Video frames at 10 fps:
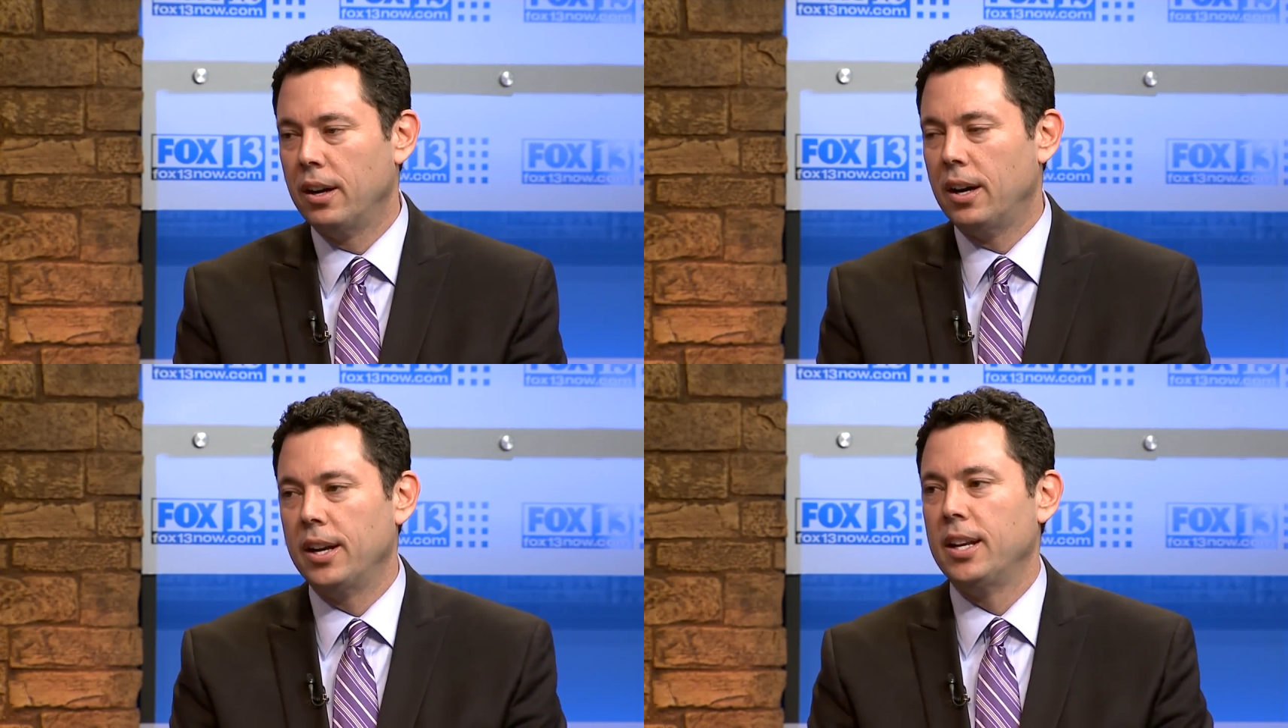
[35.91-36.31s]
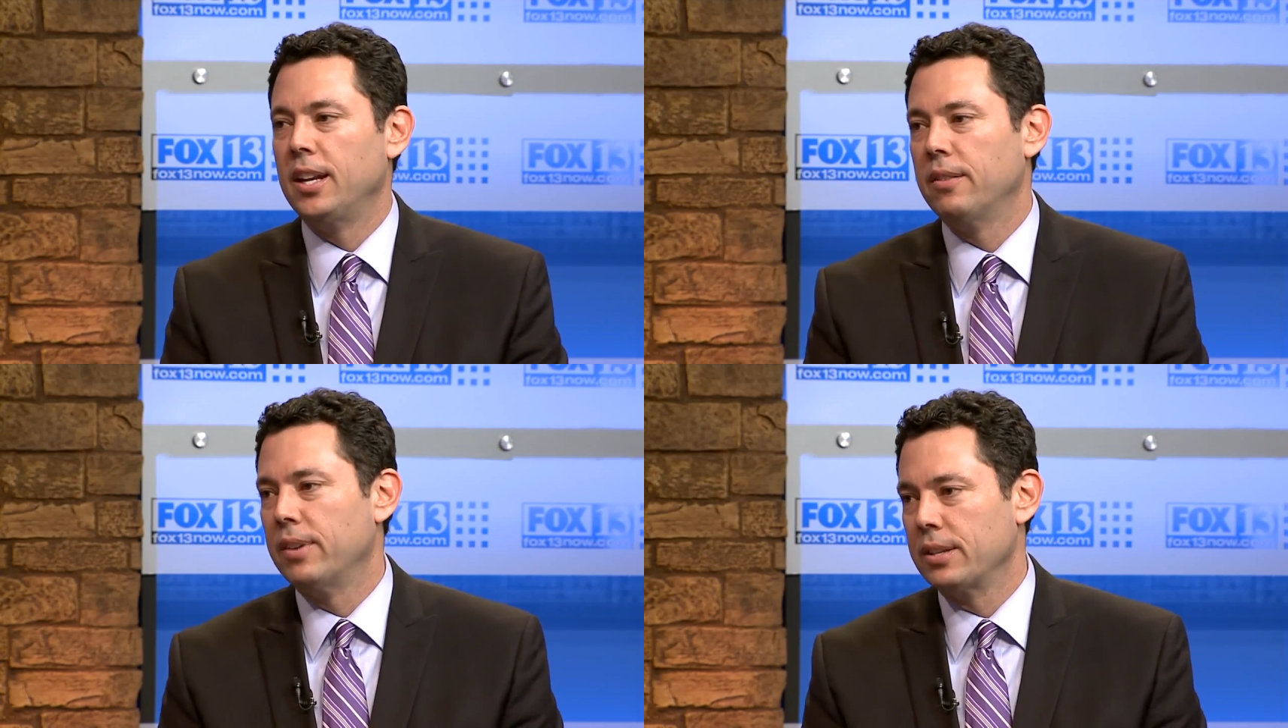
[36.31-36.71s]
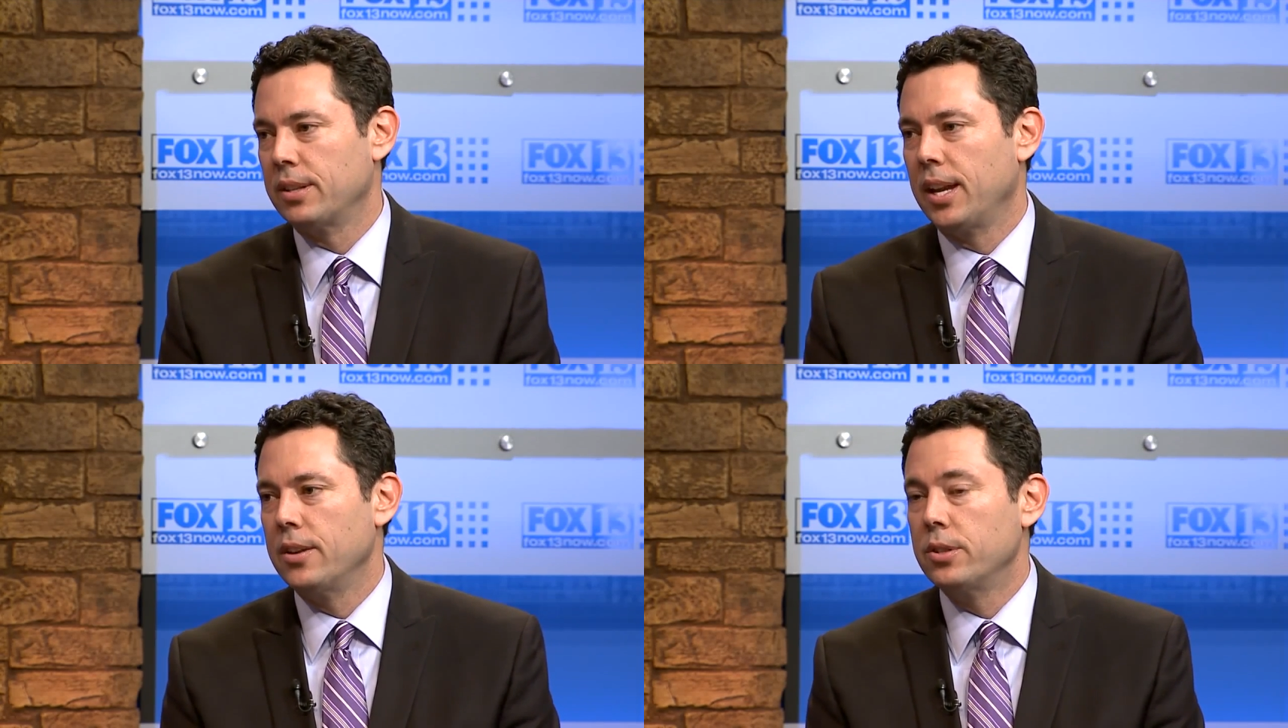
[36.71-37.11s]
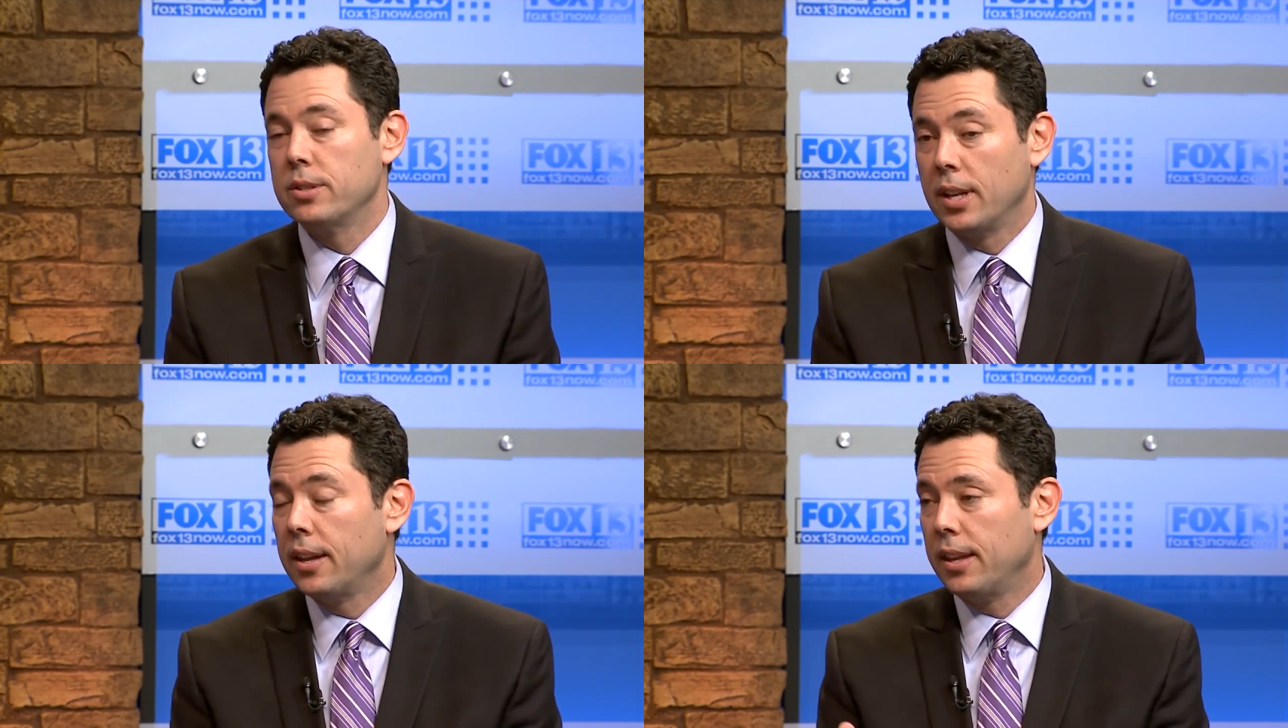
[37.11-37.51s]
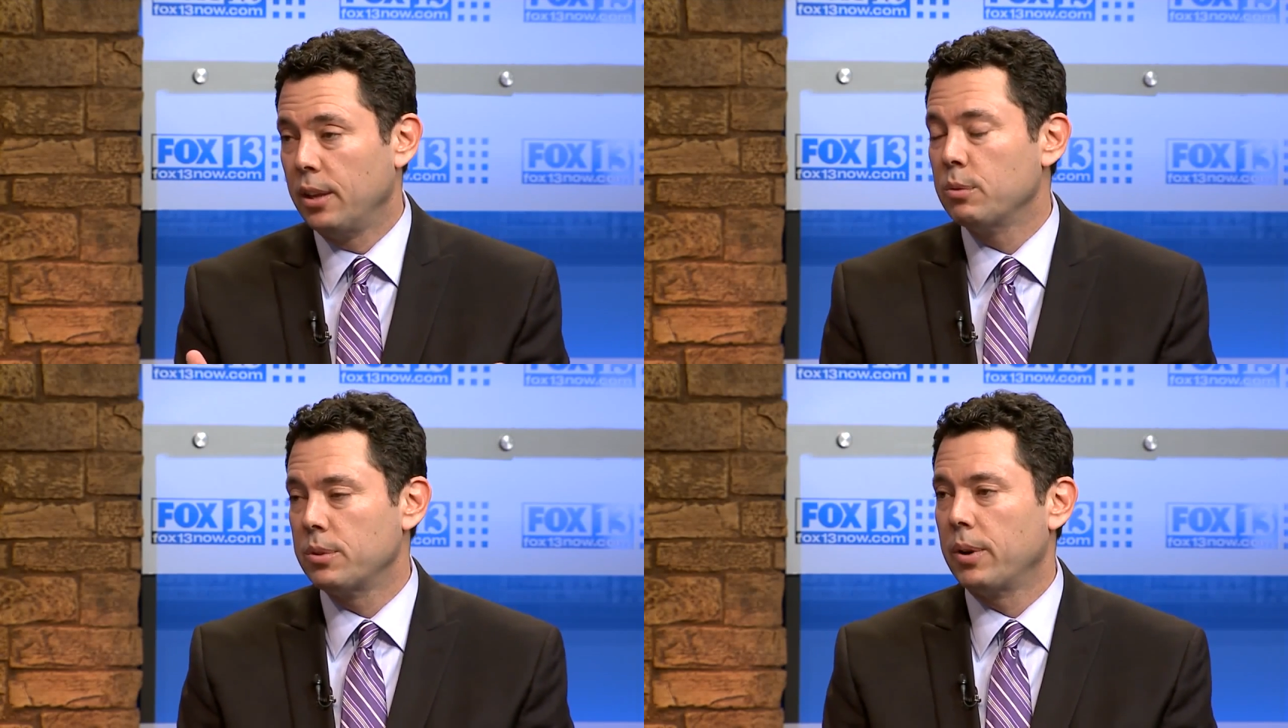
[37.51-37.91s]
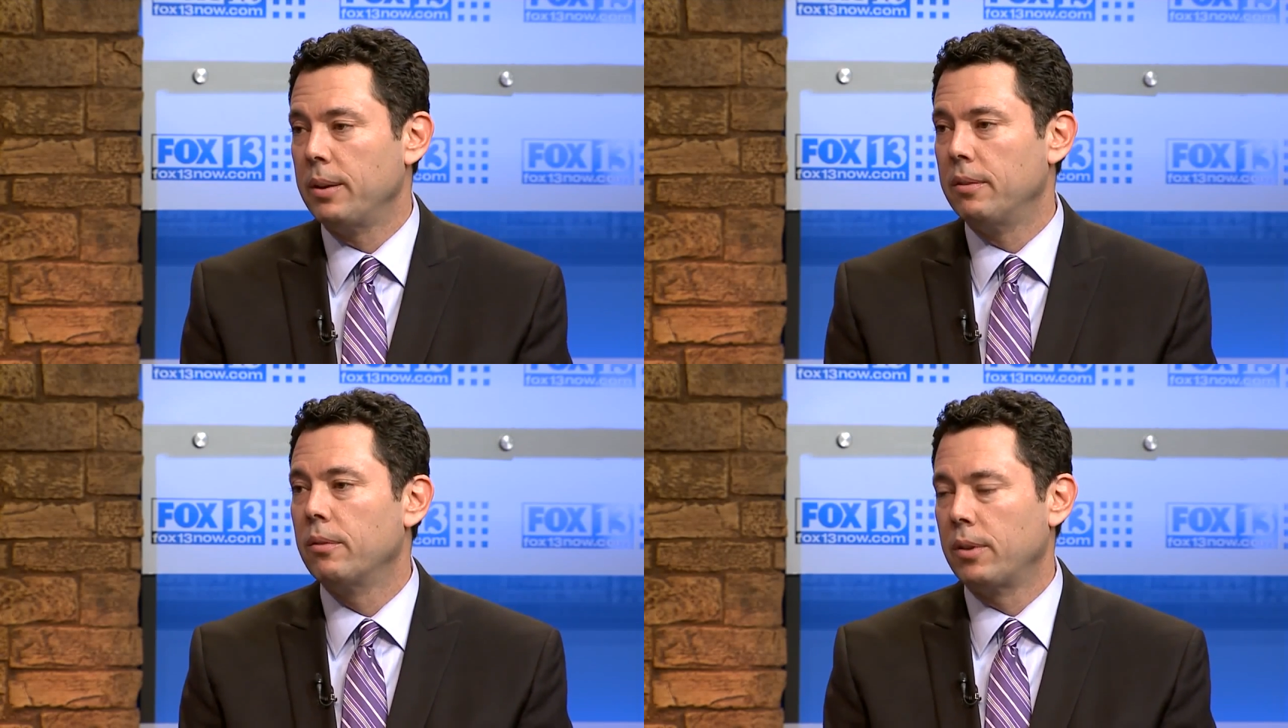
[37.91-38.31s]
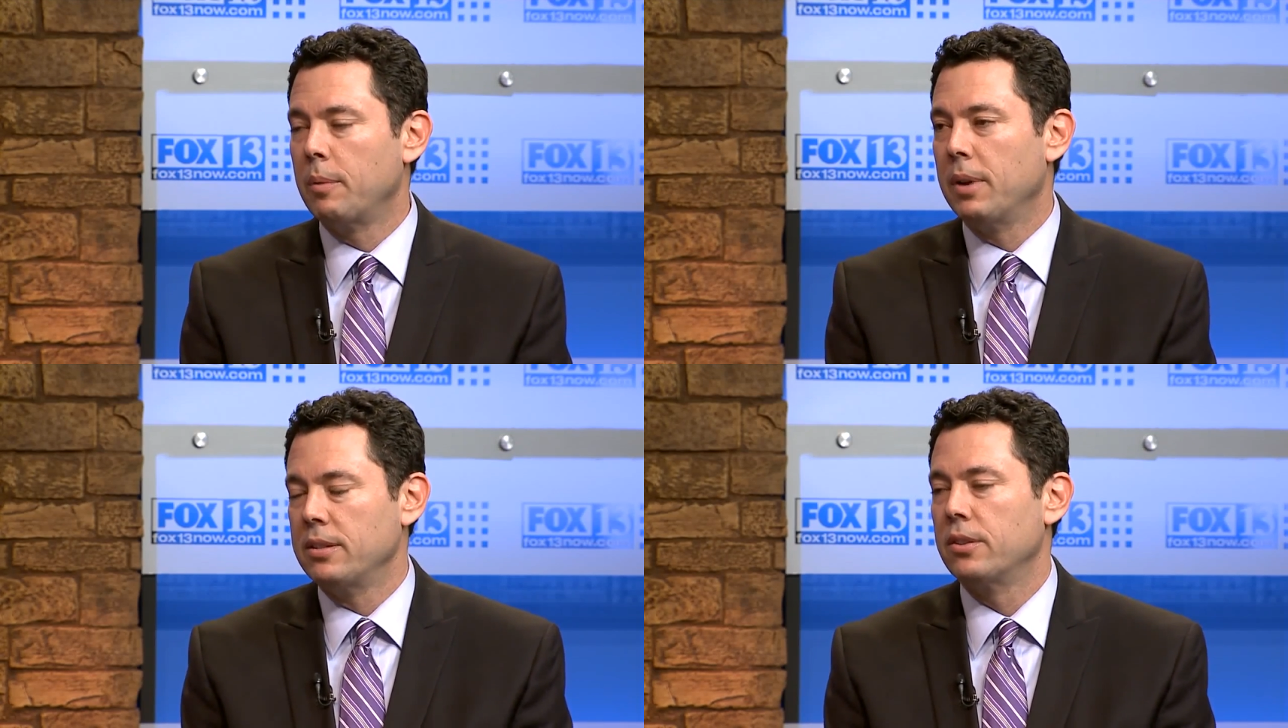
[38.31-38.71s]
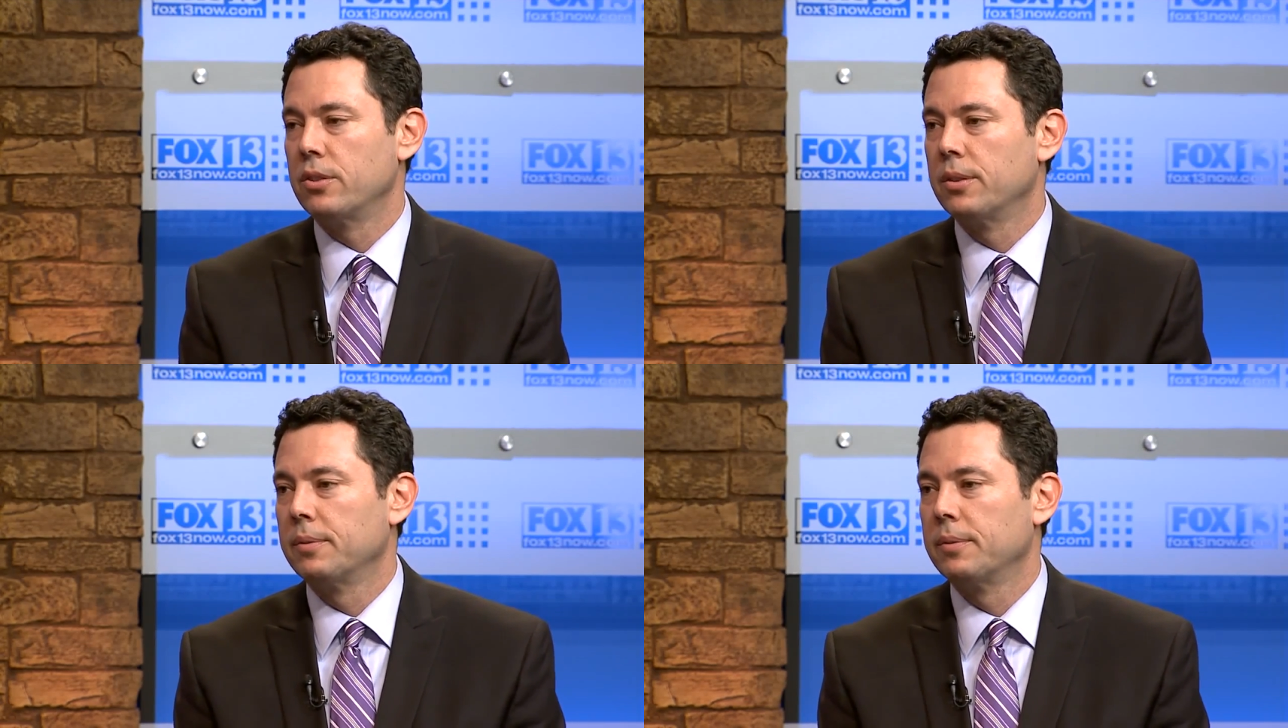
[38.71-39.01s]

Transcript: on any investigations. And I think it was the right, right message.